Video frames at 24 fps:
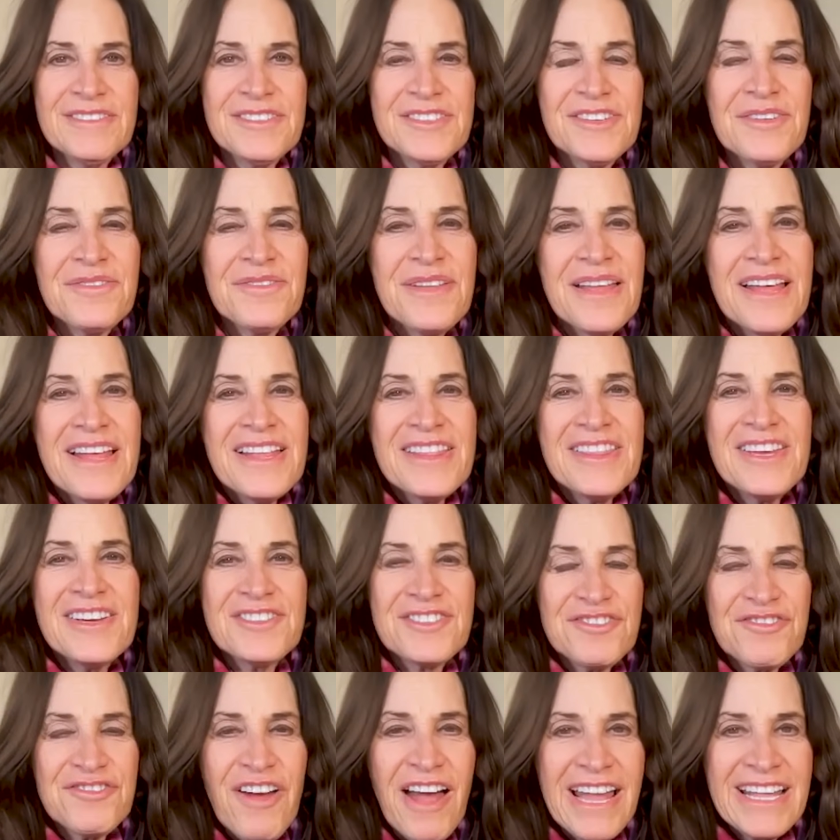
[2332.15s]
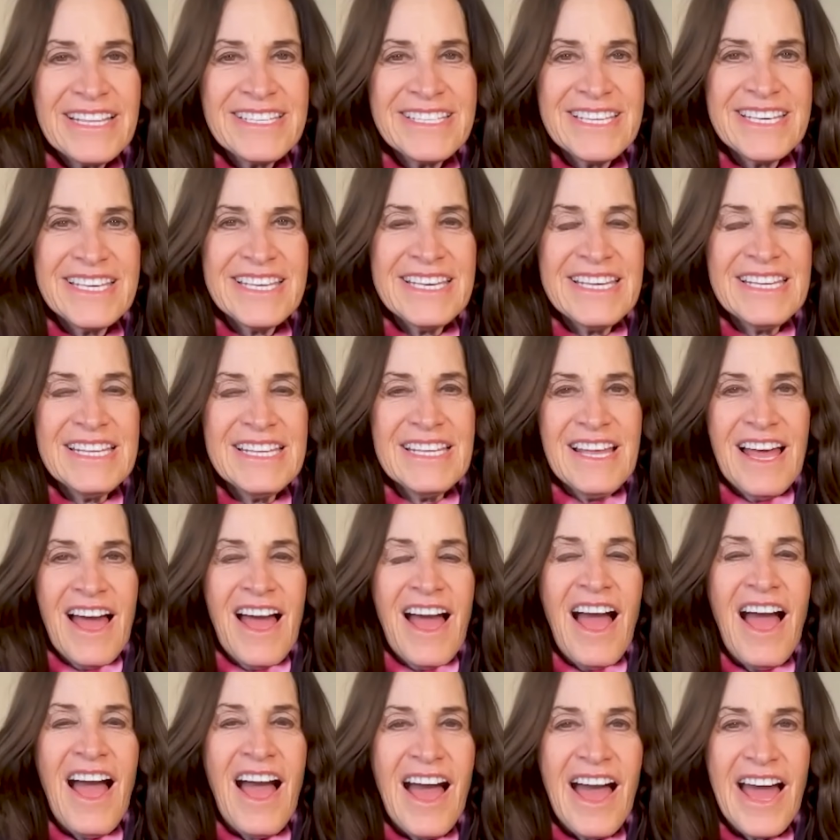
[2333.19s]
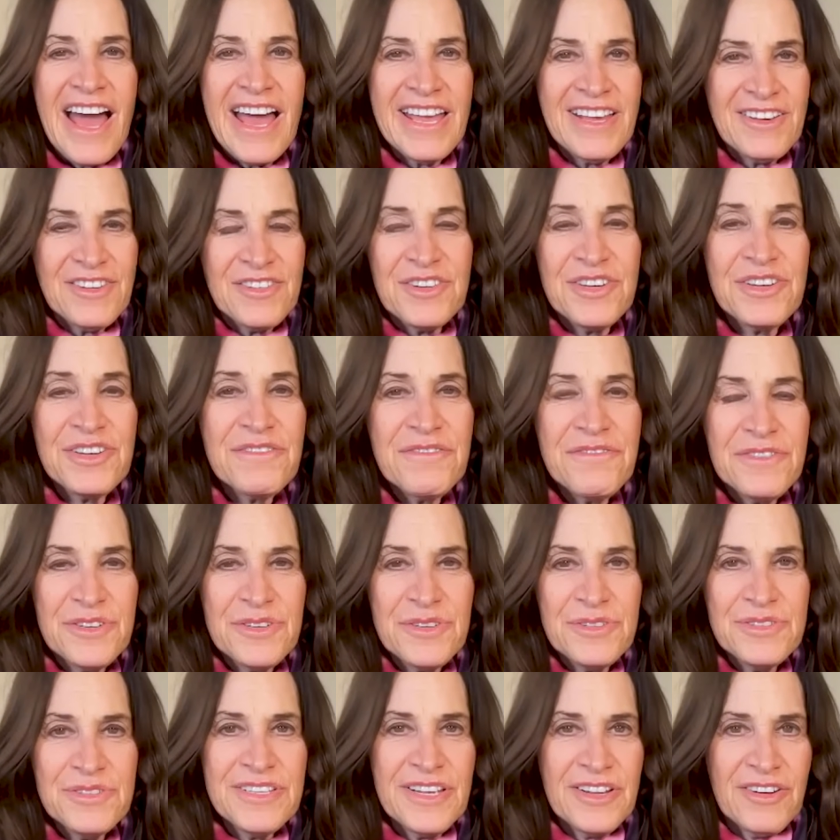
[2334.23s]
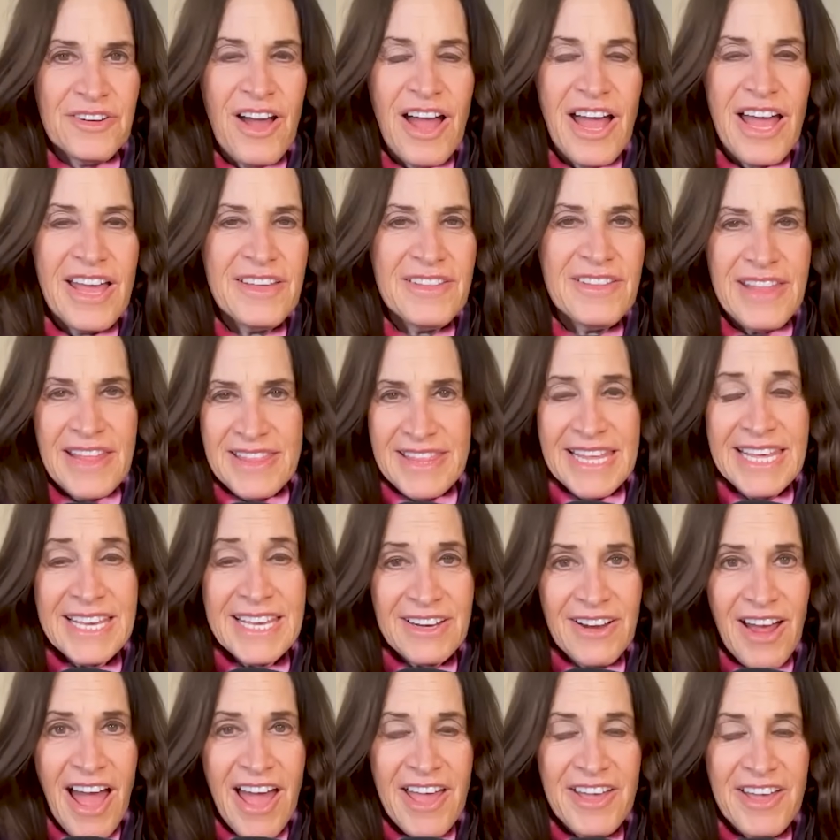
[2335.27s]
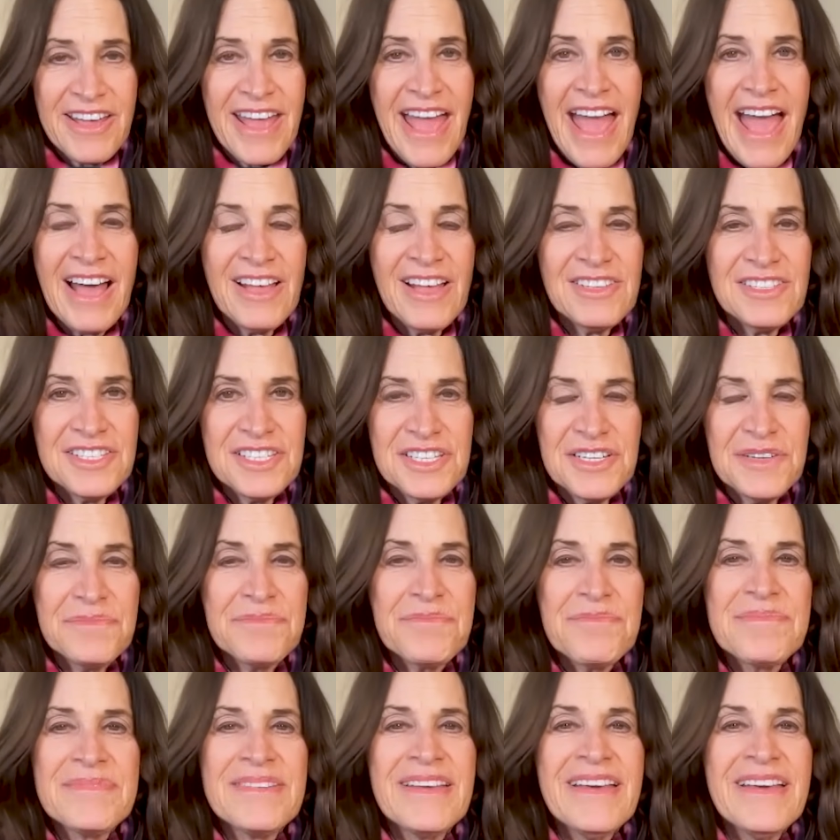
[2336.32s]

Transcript: So they're trying to eat high, good foods that are high, they think high in calcium.